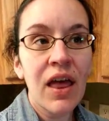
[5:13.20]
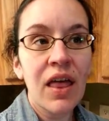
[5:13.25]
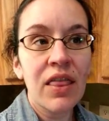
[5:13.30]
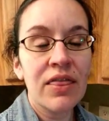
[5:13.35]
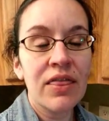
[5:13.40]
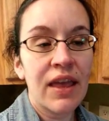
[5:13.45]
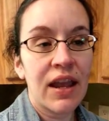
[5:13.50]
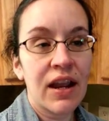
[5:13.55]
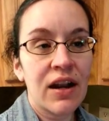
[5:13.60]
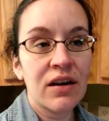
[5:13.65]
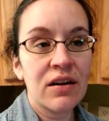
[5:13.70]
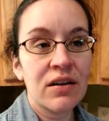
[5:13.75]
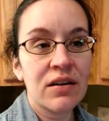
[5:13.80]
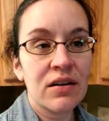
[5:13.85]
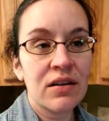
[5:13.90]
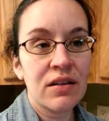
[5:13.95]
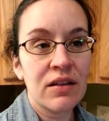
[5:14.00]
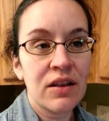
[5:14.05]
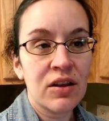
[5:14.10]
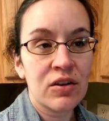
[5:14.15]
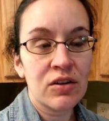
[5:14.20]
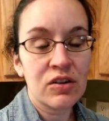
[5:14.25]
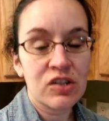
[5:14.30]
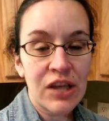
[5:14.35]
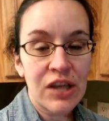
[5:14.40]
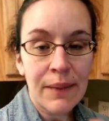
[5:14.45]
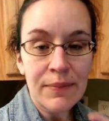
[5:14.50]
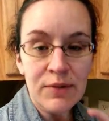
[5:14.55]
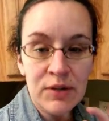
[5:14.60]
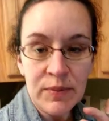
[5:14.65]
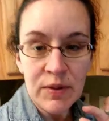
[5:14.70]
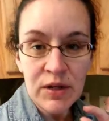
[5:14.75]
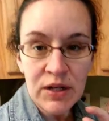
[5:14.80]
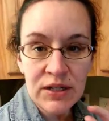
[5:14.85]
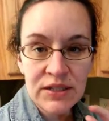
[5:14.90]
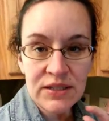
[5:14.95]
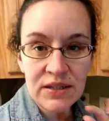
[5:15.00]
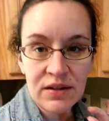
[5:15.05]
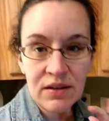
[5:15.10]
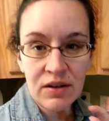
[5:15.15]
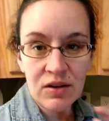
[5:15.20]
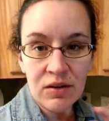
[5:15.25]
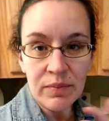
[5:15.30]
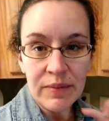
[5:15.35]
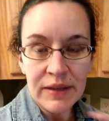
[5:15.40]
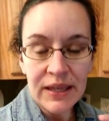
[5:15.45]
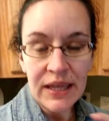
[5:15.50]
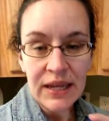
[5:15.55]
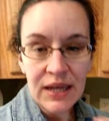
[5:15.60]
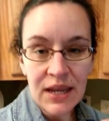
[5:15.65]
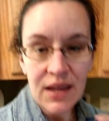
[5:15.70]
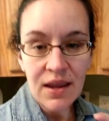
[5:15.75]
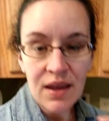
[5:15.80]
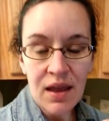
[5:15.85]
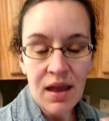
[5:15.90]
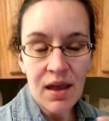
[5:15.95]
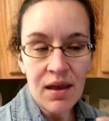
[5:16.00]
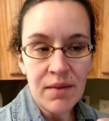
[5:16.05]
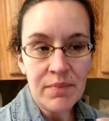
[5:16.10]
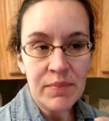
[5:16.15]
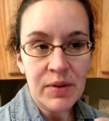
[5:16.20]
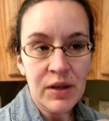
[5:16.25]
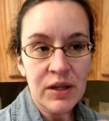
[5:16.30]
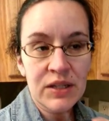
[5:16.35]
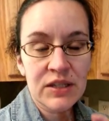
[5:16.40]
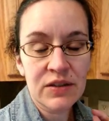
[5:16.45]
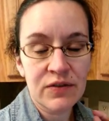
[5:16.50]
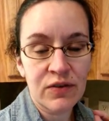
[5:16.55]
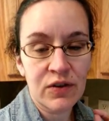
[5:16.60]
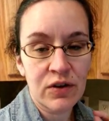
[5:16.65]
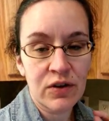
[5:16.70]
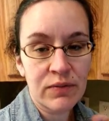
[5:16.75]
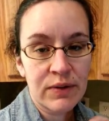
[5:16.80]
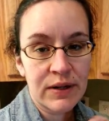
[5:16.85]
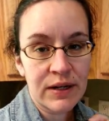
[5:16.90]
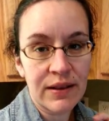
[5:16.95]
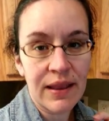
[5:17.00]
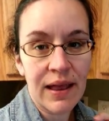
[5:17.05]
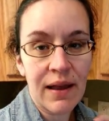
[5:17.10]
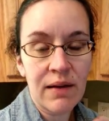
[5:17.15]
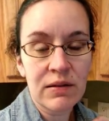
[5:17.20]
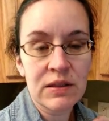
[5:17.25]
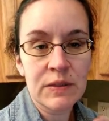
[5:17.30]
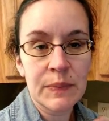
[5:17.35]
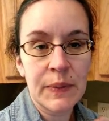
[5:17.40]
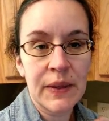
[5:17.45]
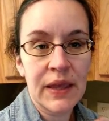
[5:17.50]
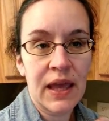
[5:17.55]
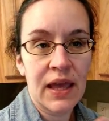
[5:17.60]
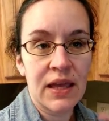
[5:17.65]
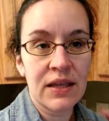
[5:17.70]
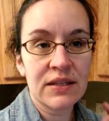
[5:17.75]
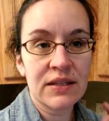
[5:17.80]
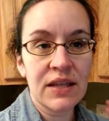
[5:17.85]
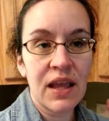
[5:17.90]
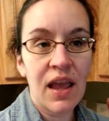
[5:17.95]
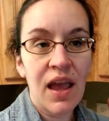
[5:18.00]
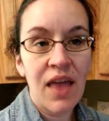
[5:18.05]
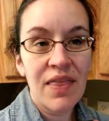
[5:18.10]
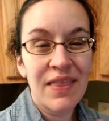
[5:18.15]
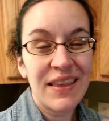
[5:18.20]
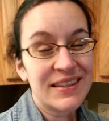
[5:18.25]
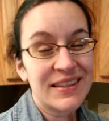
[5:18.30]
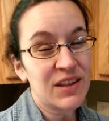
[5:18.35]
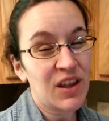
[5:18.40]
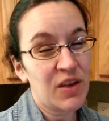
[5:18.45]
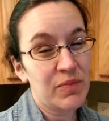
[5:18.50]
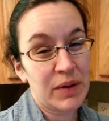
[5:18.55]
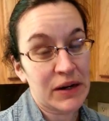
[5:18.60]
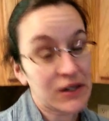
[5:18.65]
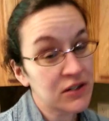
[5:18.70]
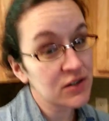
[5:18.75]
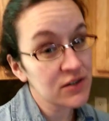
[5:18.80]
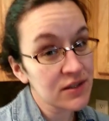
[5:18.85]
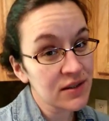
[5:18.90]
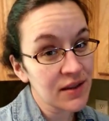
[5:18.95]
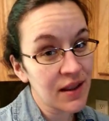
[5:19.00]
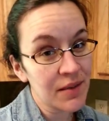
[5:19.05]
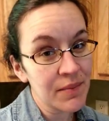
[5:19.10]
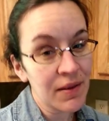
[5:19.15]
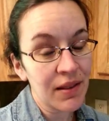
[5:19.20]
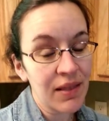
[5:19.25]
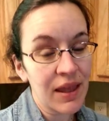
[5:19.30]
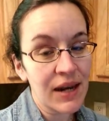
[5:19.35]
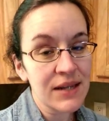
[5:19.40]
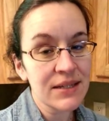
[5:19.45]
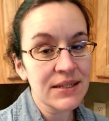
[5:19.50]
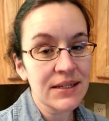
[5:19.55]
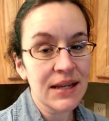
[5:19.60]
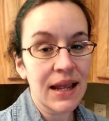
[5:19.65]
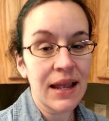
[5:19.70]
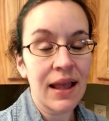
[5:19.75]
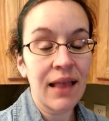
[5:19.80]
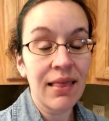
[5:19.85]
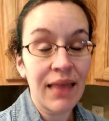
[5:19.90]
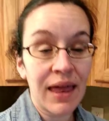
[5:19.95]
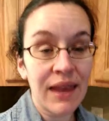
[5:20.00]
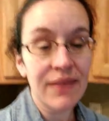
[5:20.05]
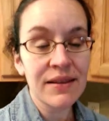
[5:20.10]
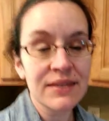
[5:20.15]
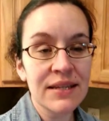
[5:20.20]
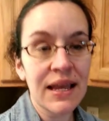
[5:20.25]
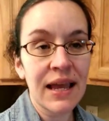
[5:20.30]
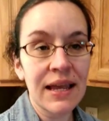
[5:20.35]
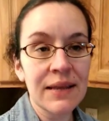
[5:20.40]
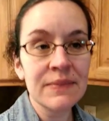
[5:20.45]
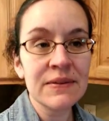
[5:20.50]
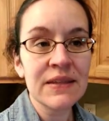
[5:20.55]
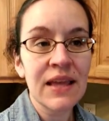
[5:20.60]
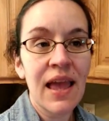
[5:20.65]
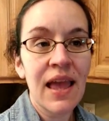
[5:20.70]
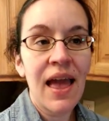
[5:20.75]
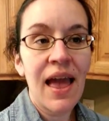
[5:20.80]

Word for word: their little chapter books, their little beginning um, books for read alouds because they still have pictures in them a lot of a lot of the times,